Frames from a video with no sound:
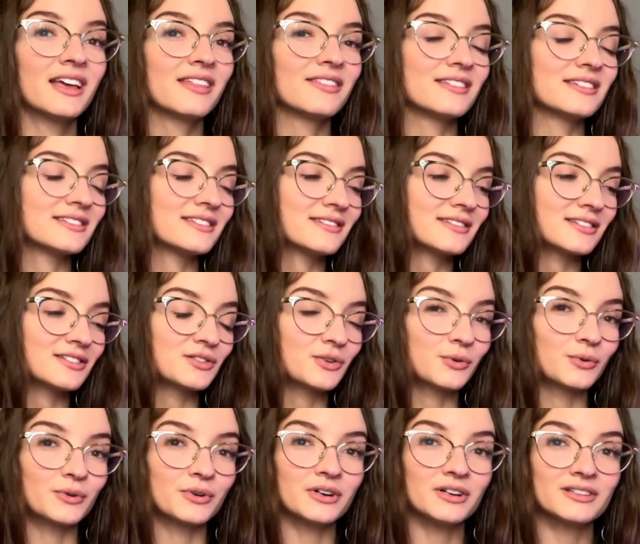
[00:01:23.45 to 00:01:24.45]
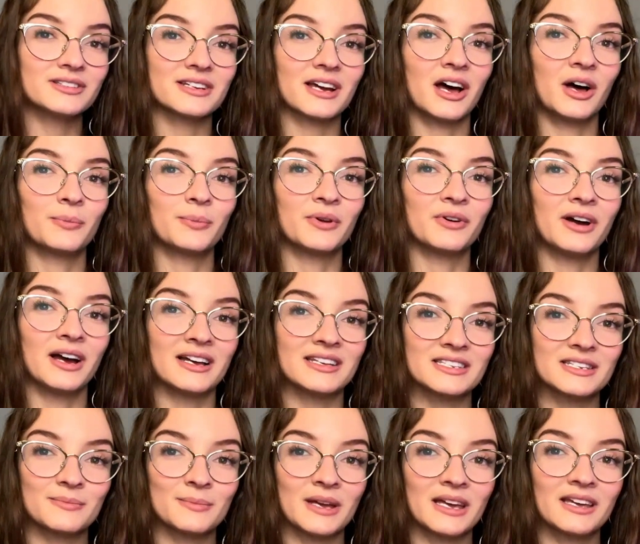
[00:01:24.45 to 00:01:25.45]
This is a tool to help you
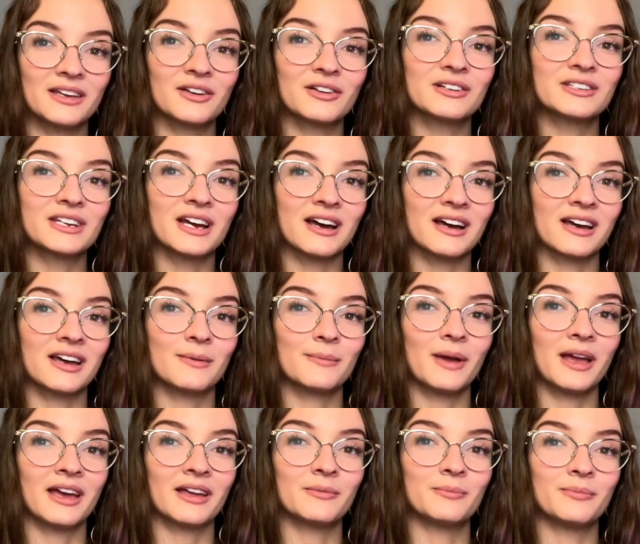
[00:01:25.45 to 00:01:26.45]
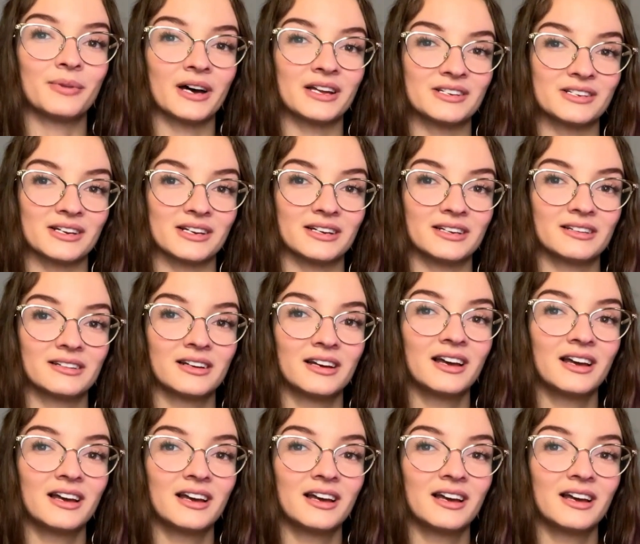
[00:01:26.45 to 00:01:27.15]
estimate your time and budget.